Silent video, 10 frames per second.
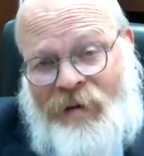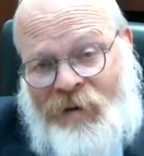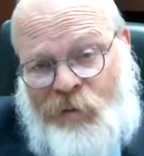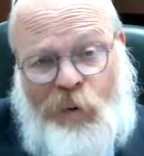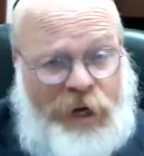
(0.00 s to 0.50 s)

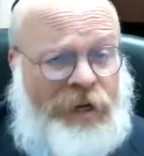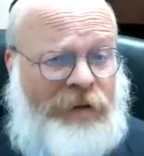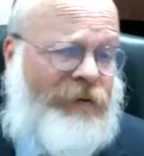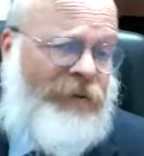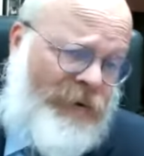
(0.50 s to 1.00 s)
little
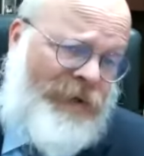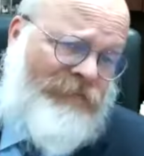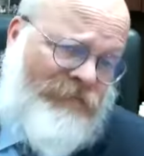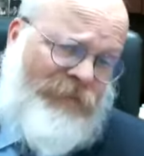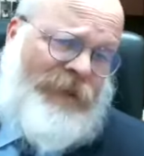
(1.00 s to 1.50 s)
wicked.
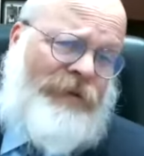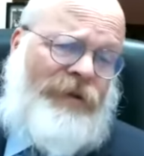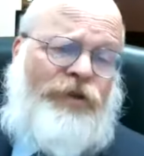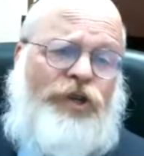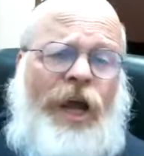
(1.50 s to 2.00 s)

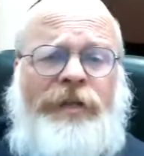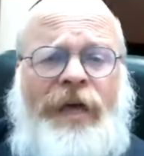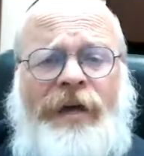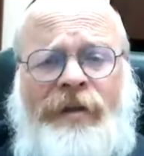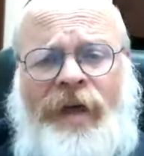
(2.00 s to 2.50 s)
child
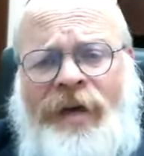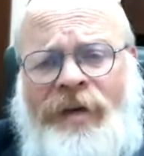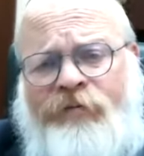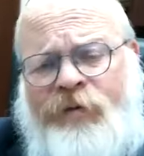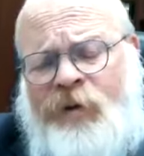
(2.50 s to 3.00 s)
had a
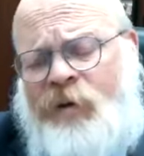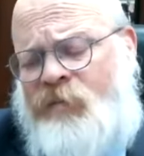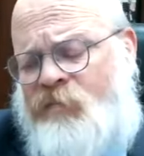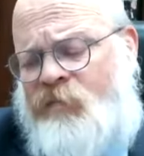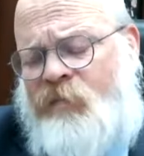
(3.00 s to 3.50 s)
life, you
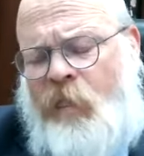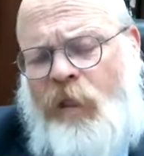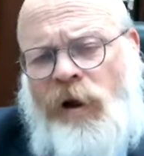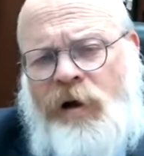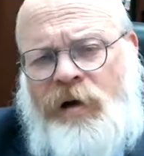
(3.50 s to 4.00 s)
know,
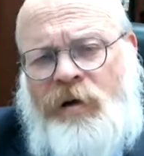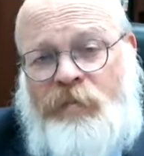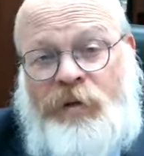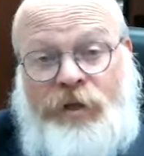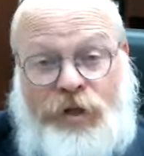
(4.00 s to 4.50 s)

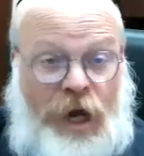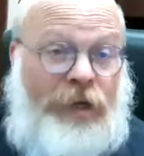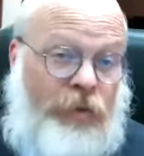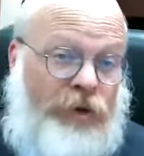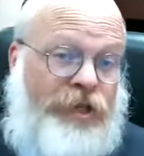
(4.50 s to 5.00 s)
but the
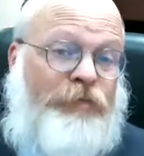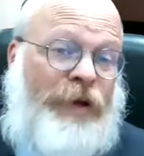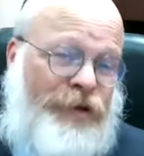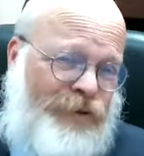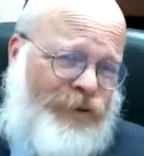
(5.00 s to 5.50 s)
child was a
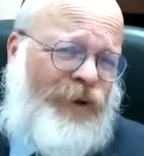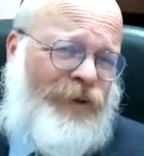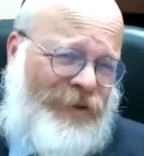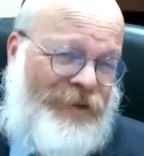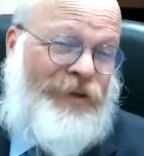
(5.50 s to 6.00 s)
special
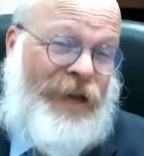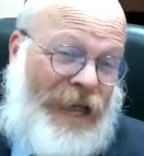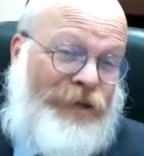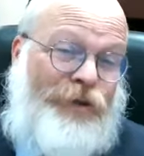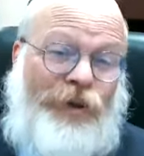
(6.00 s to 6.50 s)
soul, as you,
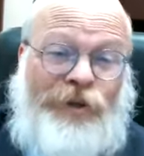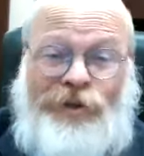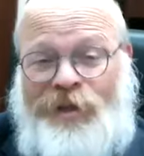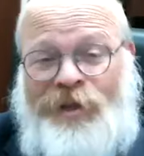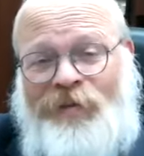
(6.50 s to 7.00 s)
as you can
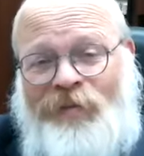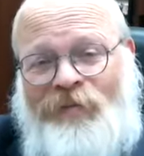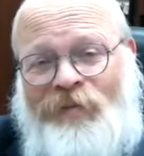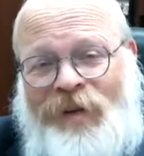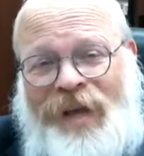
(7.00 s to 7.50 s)
see.
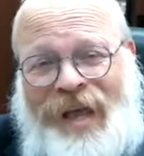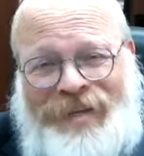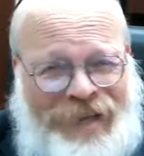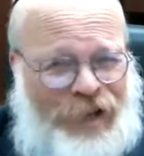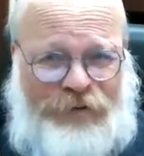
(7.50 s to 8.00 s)
A
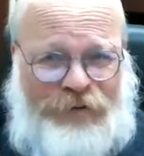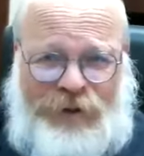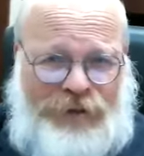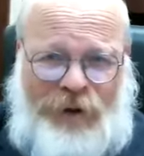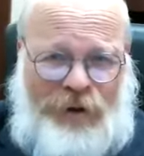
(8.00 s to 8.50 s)

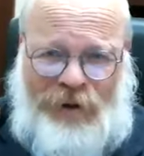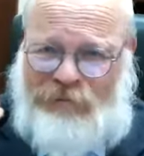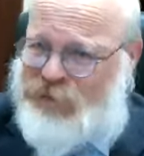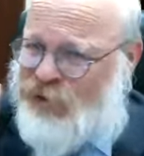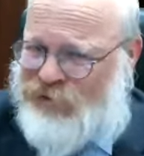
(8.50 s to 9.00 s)
selfless soul, a
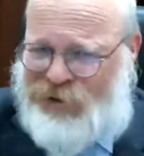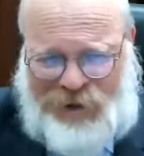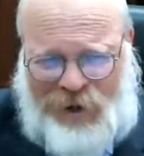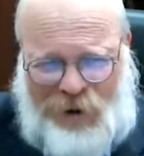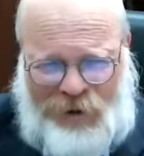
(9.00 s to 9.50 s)
beautiful
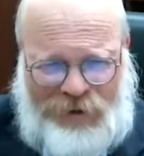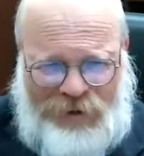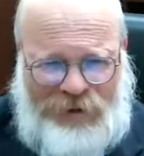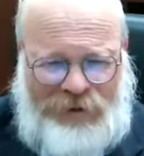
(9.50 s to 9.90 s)
soul,